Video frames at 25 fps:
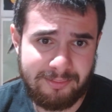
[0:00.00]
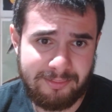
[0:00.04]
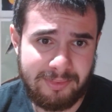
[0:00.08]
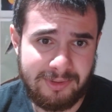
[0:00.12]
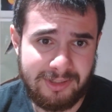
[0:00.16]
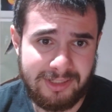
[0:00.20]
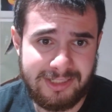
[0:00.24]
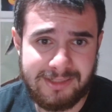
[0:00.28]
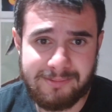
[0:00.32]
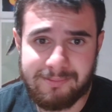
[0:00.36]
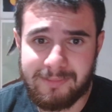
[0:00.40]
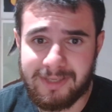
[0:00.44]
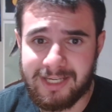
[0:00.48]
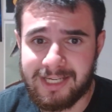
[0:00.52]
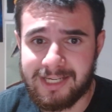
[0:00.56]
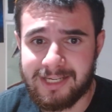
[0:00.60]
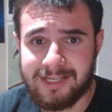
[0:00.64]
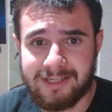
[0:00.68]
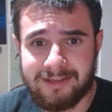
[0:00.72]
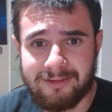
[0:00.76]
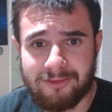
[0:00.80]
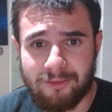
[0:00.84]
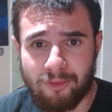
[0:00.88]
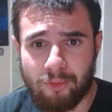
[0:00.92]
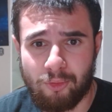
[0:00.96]
but he
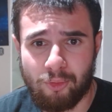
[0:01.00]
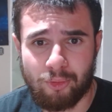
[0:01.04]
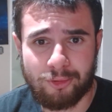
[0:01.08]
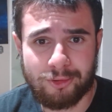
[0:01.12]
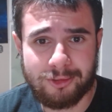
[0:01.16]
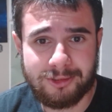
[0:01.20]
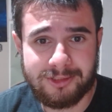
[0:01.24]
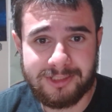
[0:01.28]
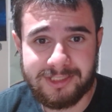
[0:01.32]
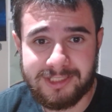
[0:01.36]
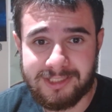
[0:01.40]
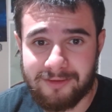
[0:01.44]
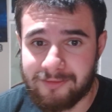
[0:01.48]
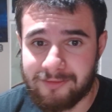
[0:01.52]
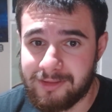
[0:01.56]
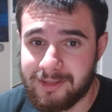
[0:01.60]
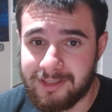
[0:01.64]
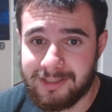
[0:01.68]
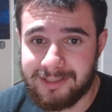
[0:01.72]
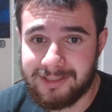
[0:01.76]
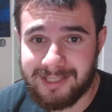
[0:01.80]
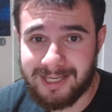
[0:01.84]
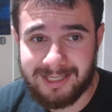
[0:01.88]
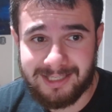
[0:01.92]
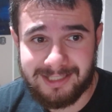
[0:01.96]
made Orgy of the
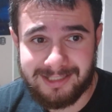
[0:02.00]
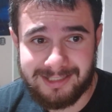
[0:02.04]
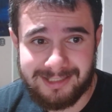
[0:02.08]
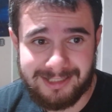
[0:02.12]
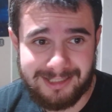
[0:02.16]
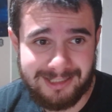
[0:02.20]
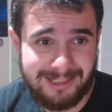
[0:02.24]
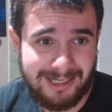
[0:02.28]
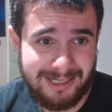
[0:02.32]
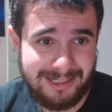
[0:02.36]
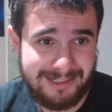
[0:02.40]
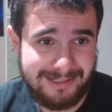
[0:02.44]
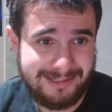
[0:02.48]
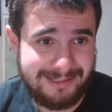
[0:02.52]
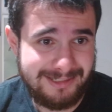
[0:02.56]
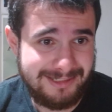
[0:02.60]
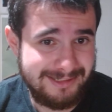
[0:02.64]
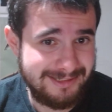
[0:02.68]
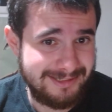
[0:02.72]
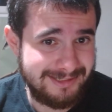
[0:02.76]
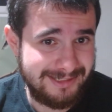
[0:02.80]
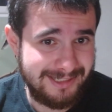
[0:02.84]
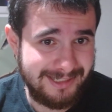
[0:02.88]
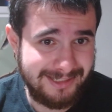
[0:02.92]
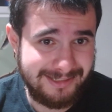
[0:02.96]
Dead in
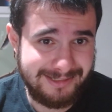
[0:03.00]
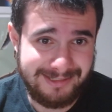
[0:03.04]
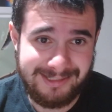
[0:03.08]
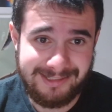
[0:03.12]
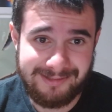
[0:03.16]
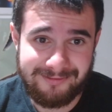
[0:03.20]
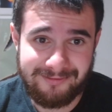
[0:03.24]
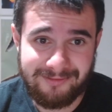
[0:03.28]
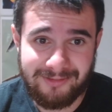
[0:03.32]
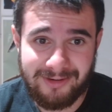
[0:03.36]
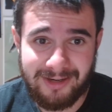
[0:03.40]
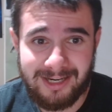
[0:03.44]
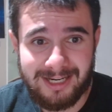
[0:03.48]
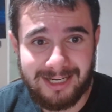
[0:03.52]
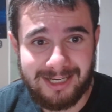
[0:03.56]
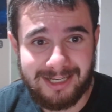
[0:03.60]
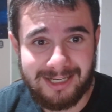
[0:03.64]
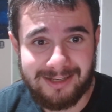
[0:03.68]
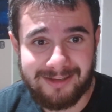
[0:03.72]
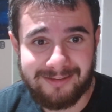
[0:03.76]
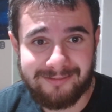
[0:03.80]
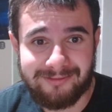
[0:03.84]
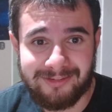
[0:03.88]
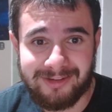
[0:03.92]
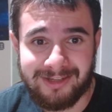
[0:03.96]

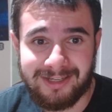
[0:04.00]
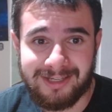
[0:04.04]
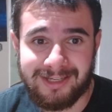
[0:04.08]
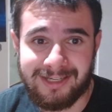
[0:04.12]
1965,